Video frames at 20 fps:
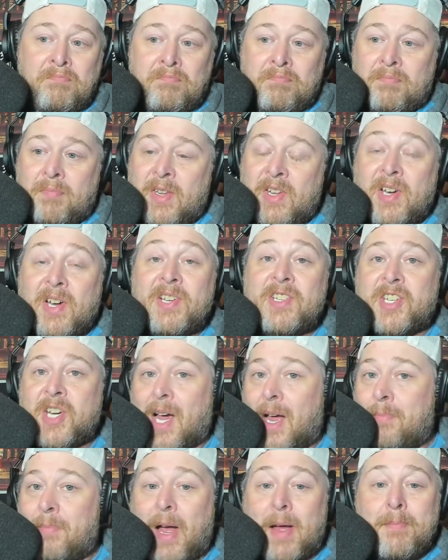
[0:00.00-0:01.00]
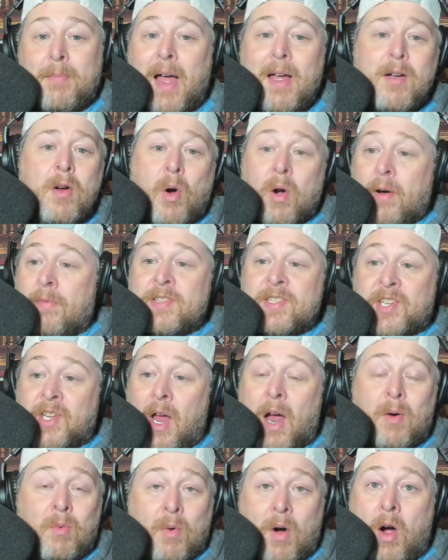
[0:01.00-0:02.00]
Good job. Michael Irvin's
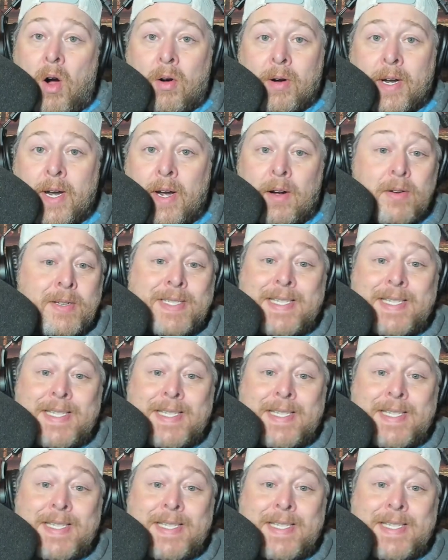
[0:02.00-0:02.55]
not wrong here.